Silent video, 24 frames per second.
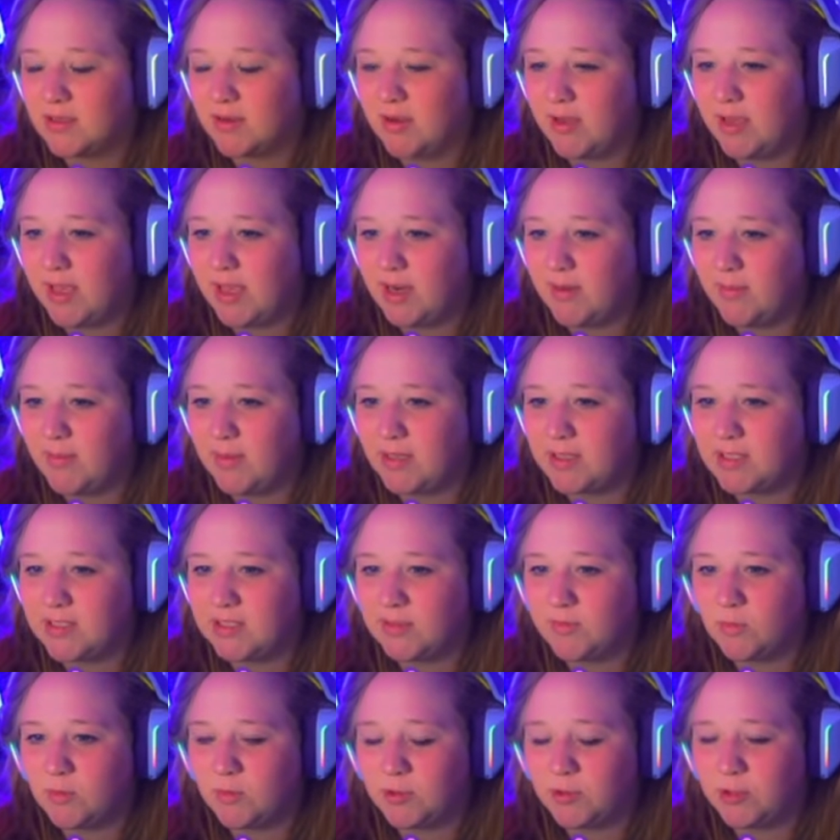ahead and make
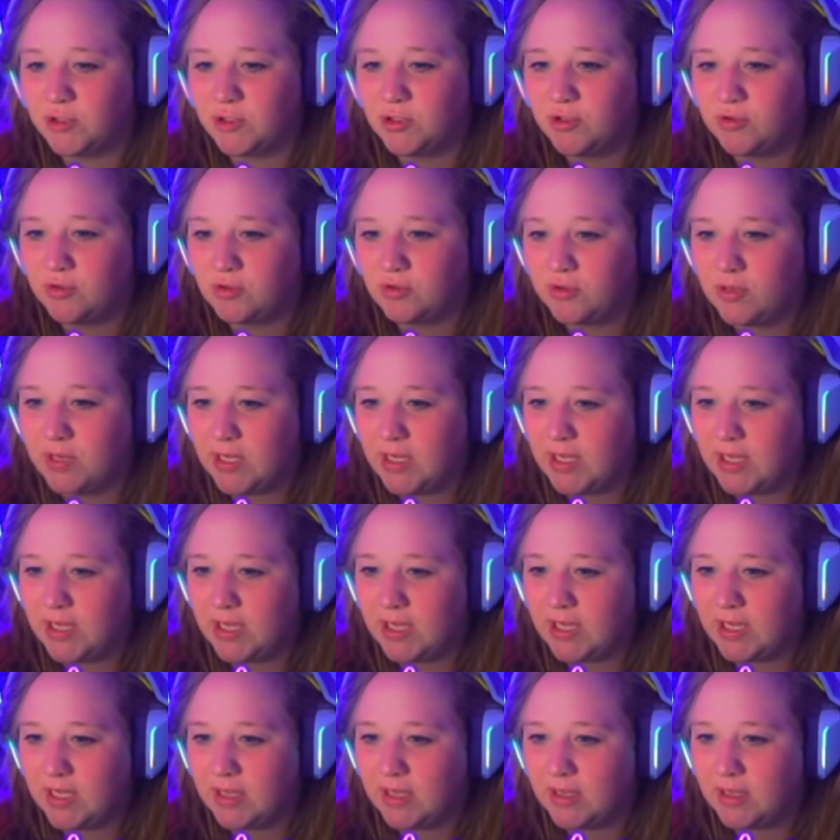some more
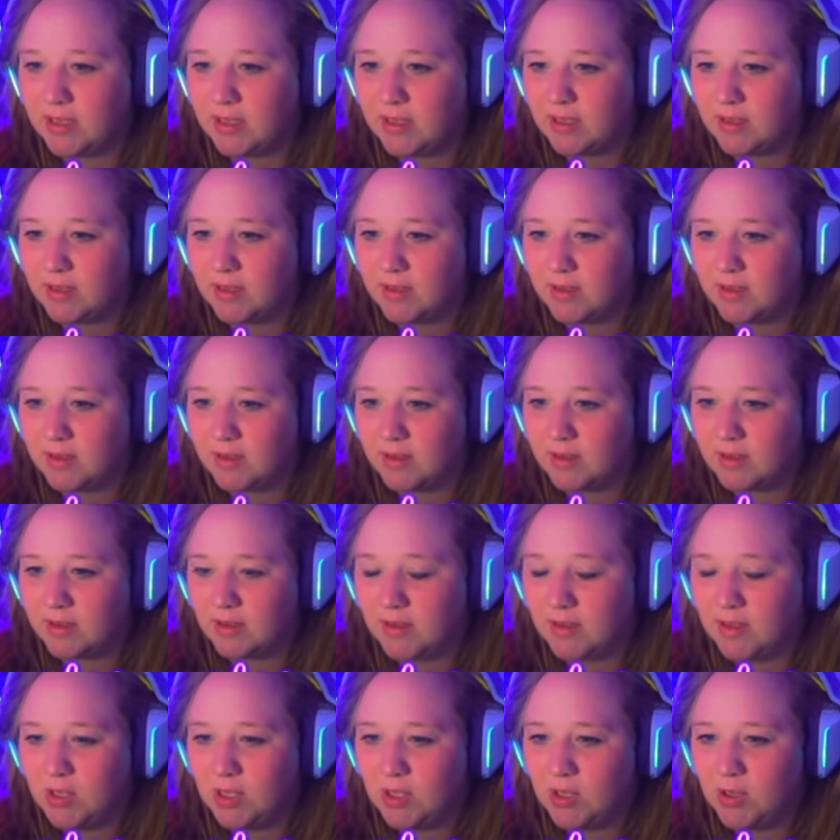jewelry.
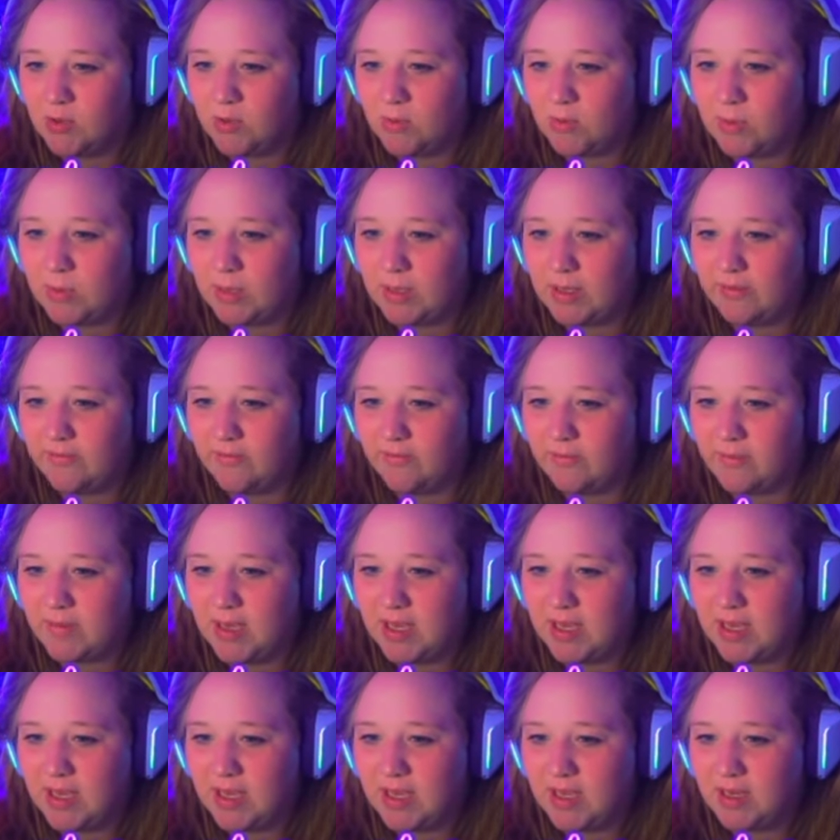We have
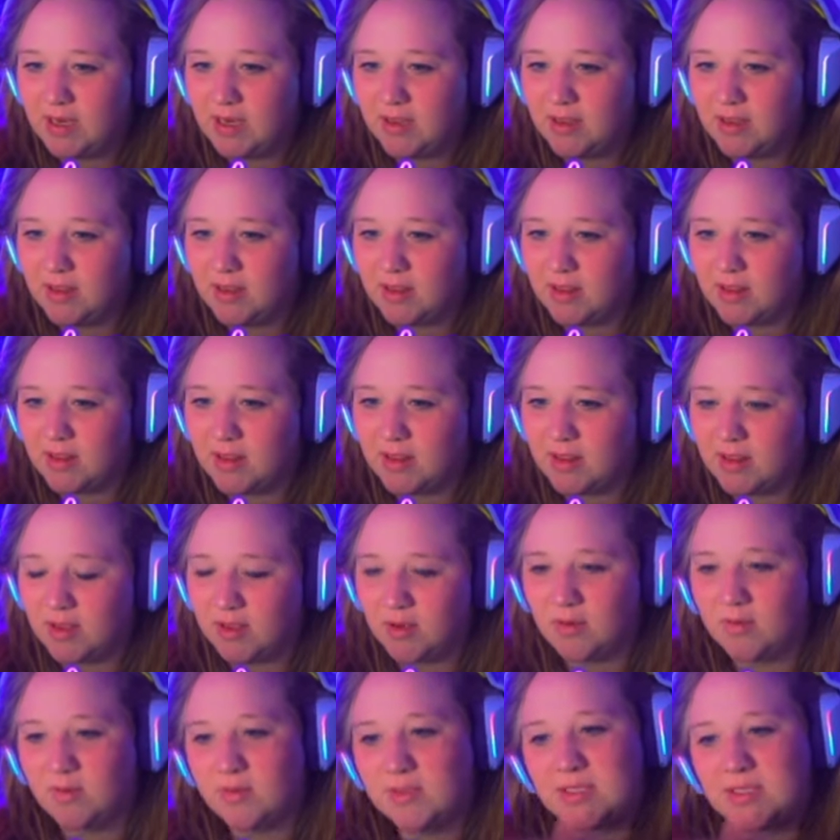made
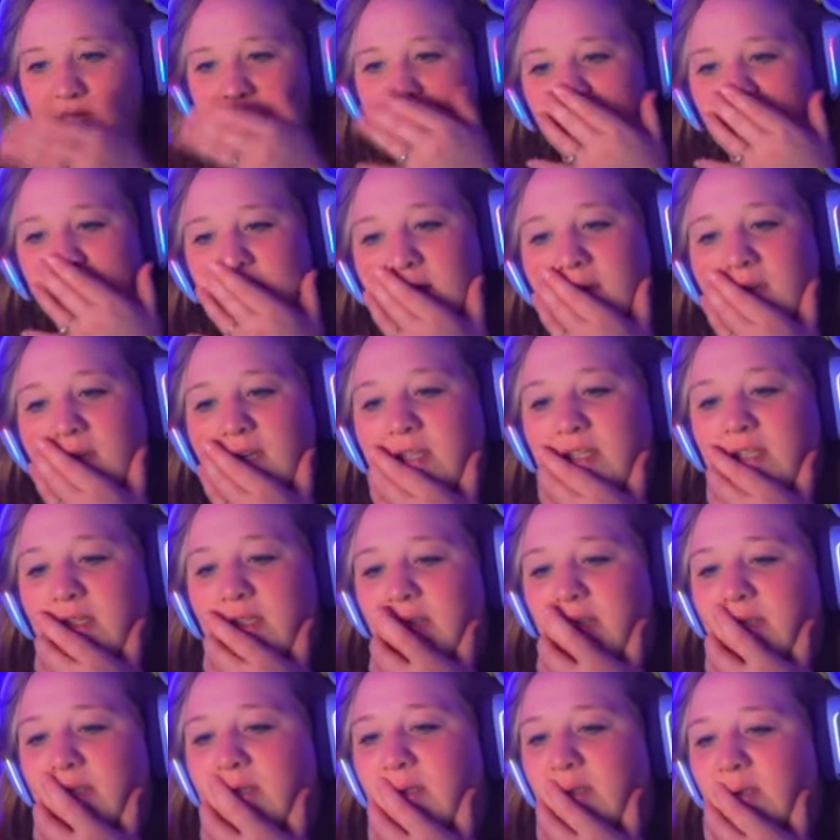those
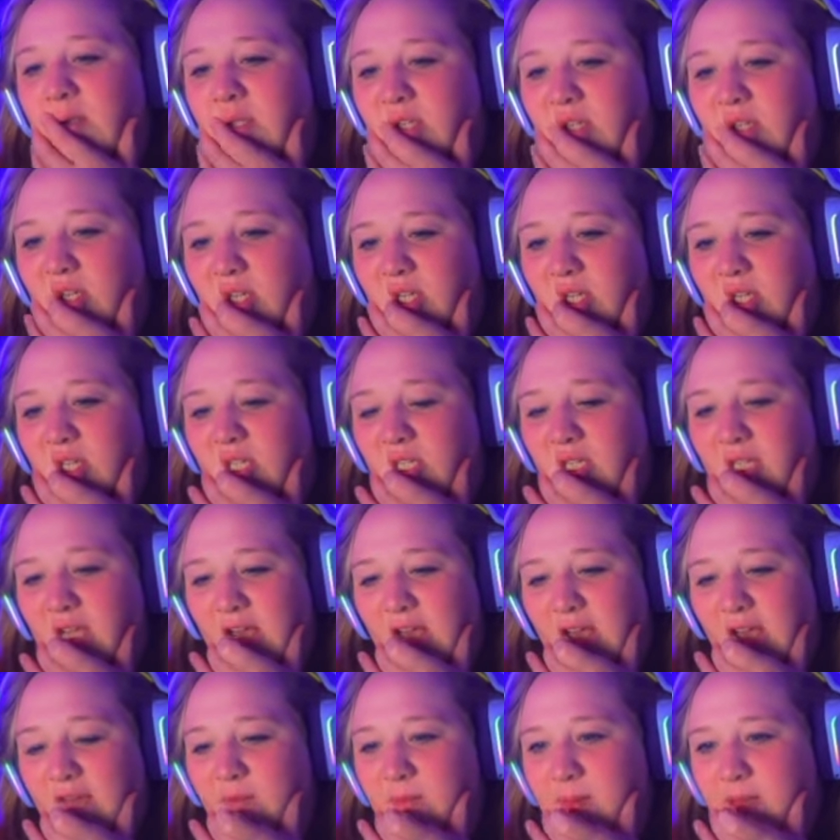earrings, those earrings. I
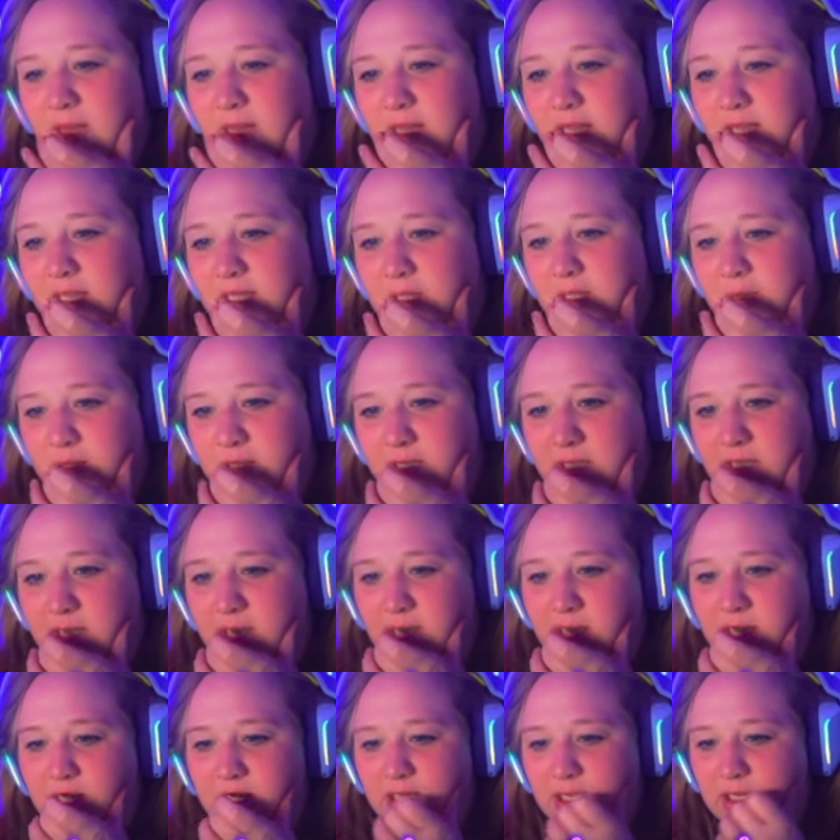haven't made these ones
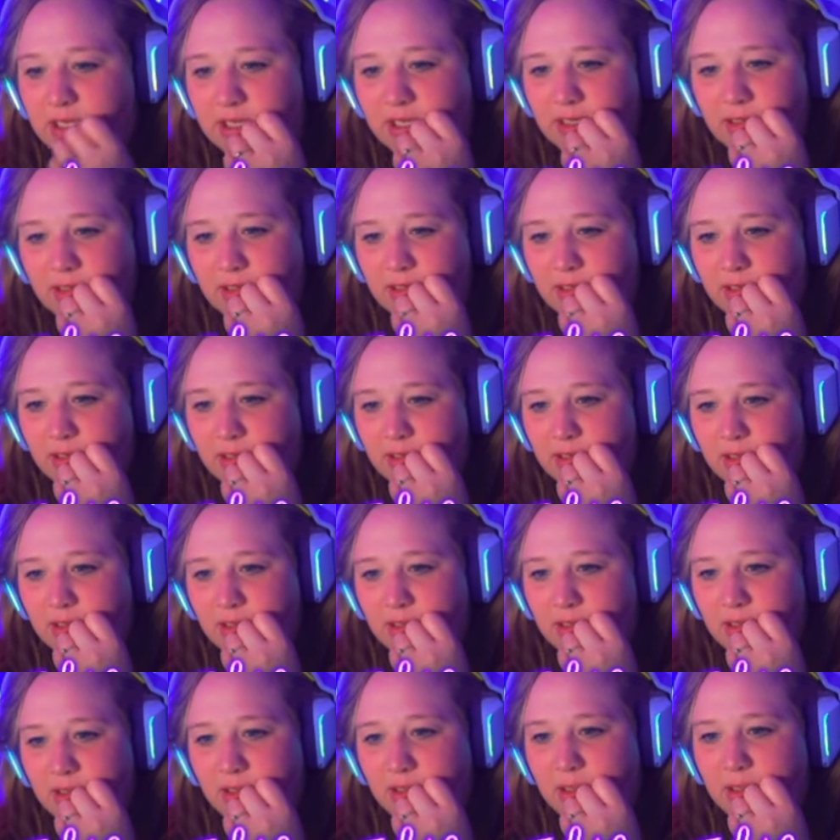yet.
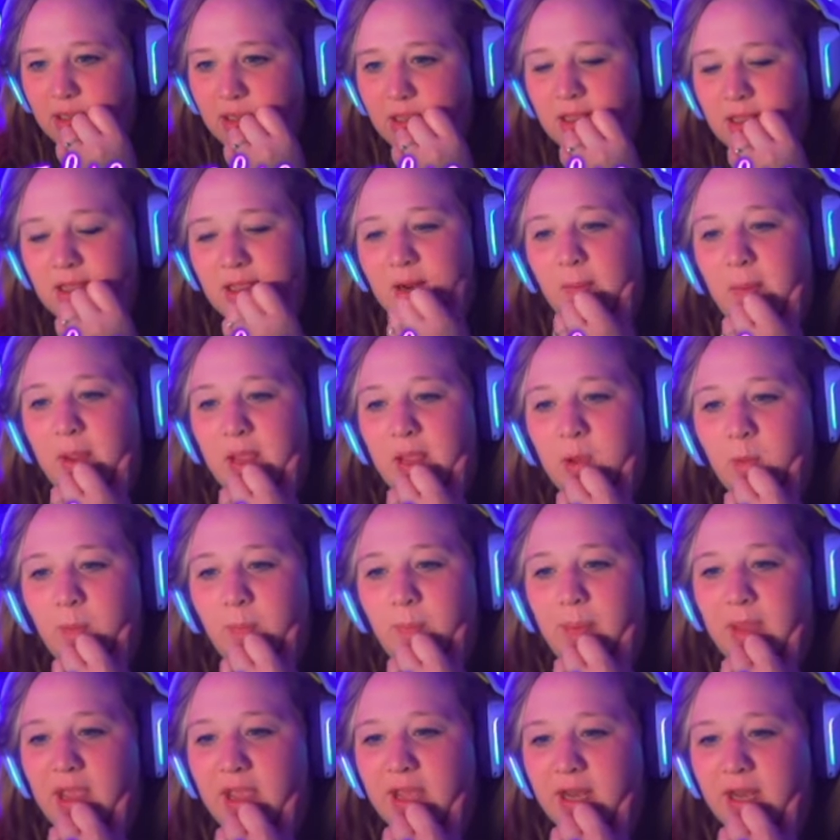I make it with
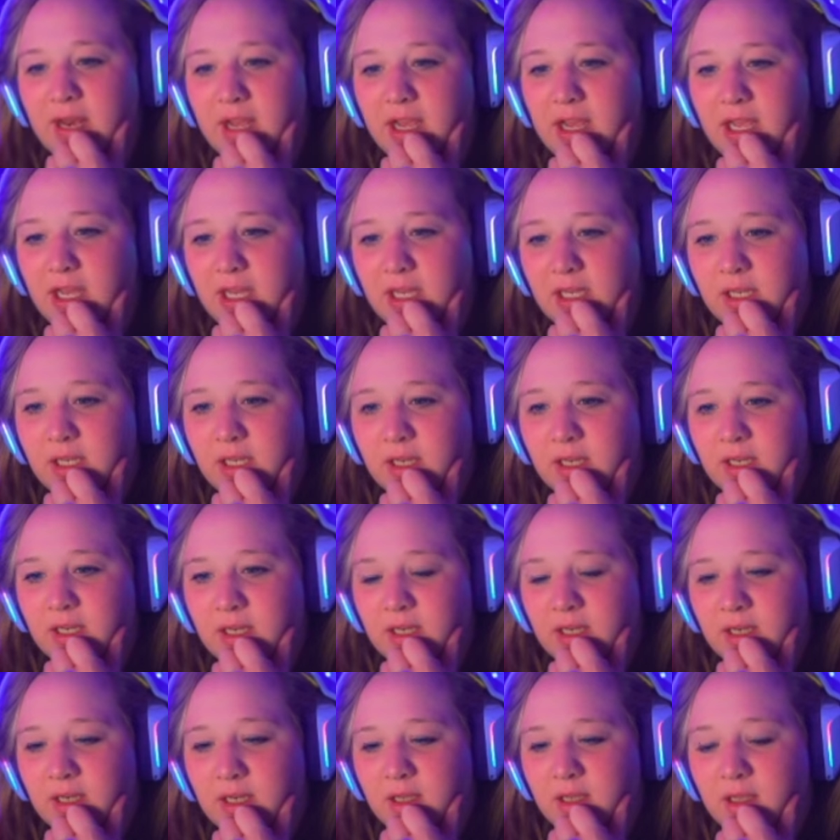baconite
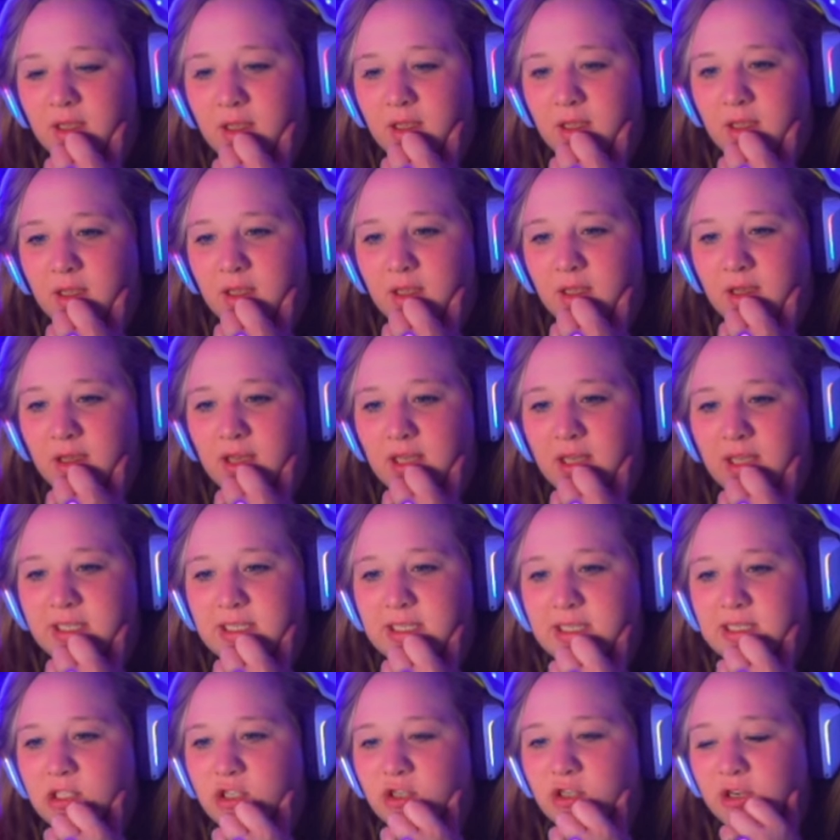and
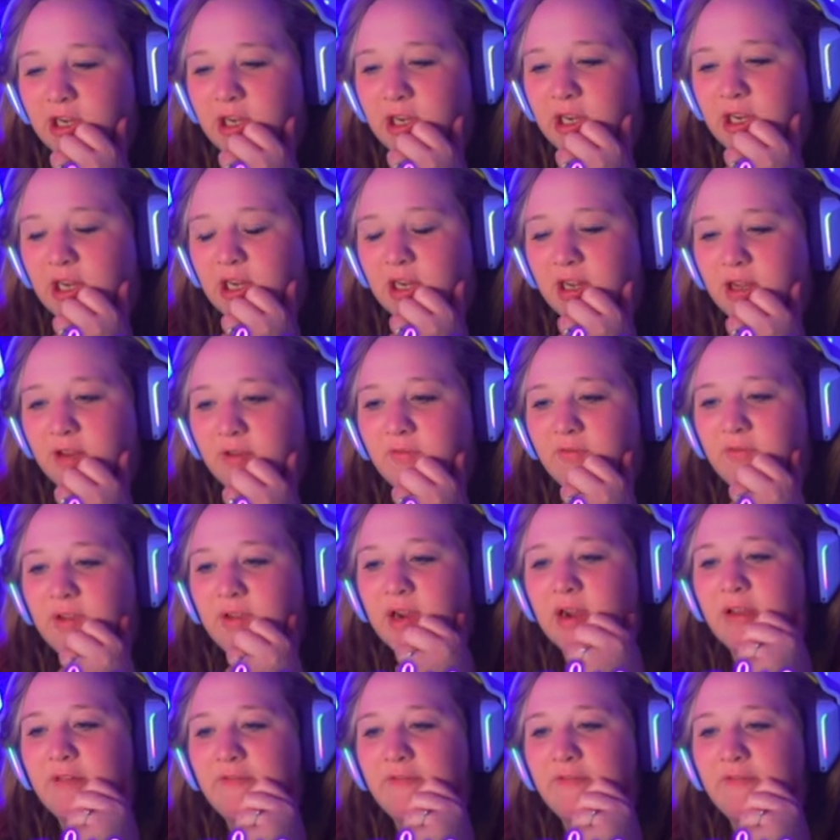citrine. Very